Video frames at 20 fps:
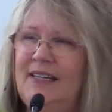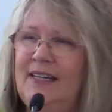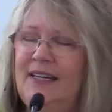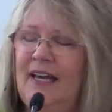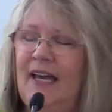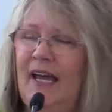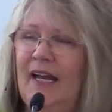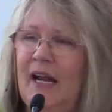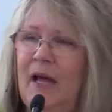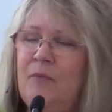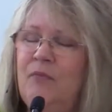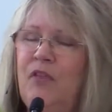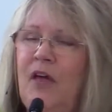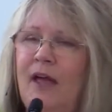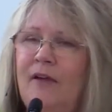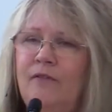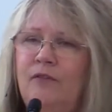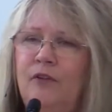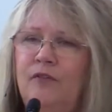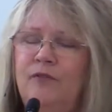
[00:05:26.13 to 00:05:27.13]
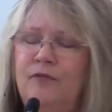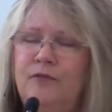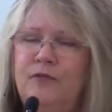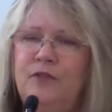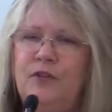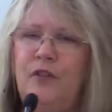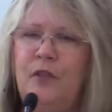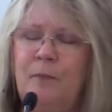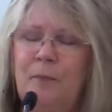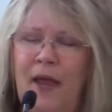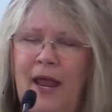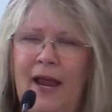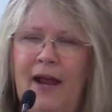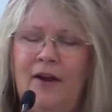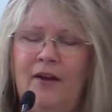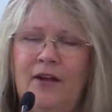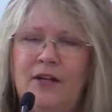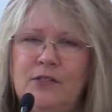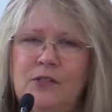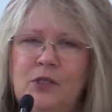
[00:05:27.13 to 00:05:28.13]
And I'm thankful to the
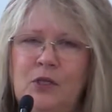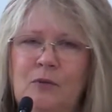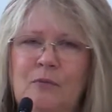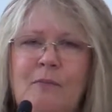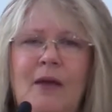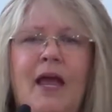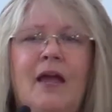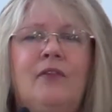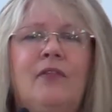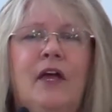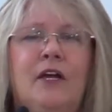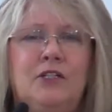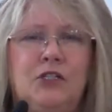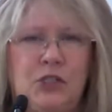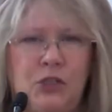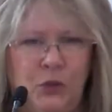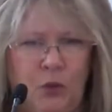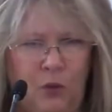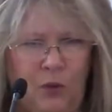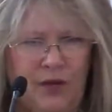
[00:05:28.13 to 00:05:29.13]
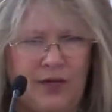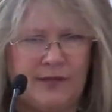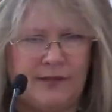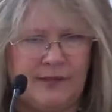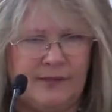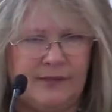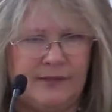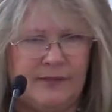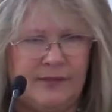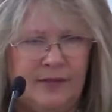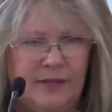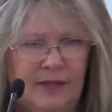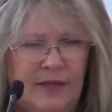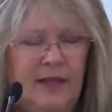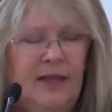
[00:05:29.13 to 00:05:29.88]
parents who make that choice.